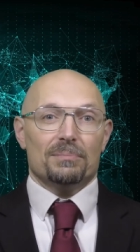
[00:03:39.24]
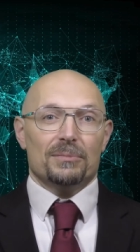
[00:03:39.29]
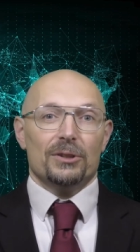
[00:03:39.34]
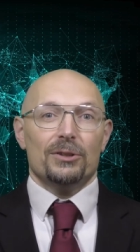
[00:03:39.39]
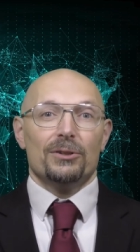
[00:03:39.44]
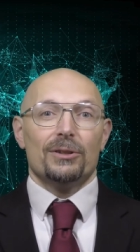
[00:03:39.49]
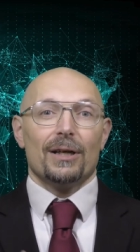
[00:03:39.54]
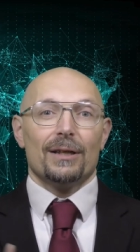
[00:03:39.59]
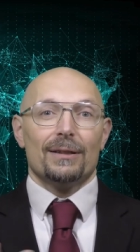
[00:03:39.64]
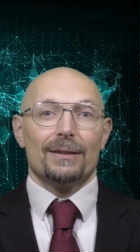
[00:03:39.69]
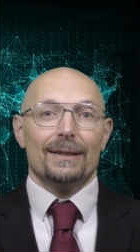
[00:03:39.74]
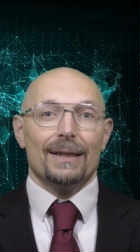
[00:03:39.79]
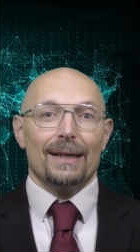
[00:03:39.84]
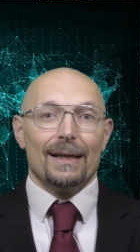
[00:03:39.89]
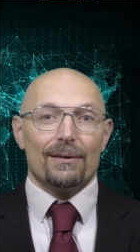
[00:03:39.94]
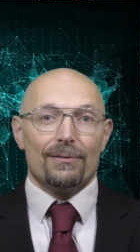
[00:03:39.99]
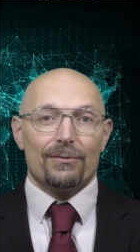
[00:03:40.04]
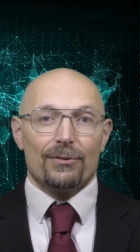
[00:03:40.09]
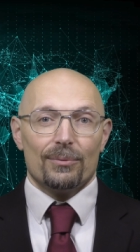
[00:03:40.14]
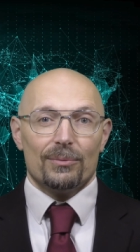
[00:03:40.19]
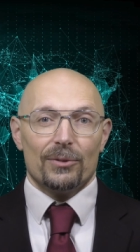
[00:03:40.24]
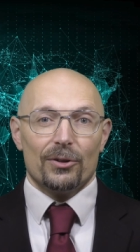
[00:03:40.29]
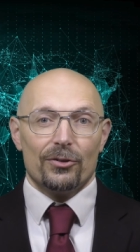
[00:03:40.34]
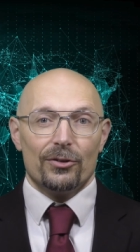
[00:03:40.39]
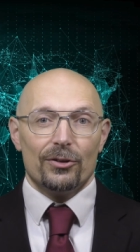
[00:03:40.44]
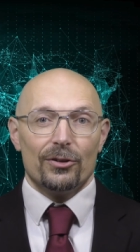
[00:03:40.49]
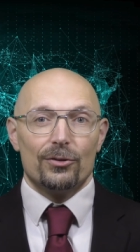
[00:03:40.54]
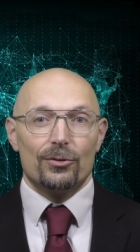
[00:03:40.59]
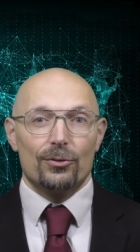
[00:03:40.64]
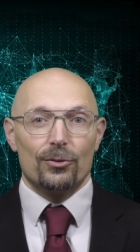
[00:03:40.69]
you can't tell from the
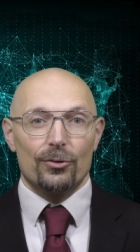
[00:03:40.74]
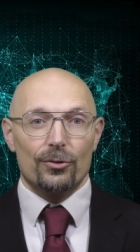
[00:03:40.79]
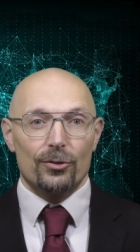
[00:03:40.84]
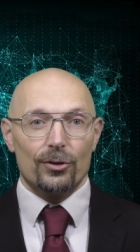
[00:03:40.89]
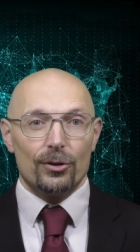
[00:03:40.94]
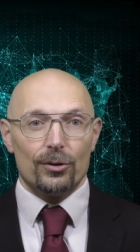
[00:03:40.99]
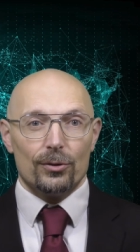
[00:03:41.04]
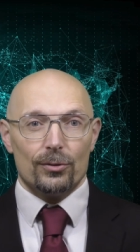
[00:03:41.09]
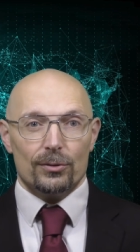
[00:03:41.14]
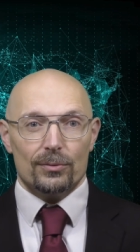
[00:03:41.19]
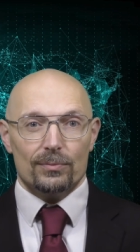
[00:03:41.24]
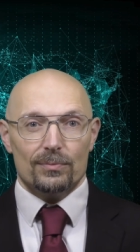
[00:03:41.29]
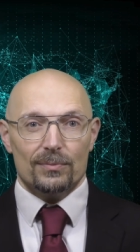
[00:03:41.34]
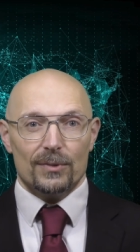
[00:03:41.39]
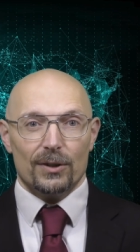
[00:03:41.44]
C source code.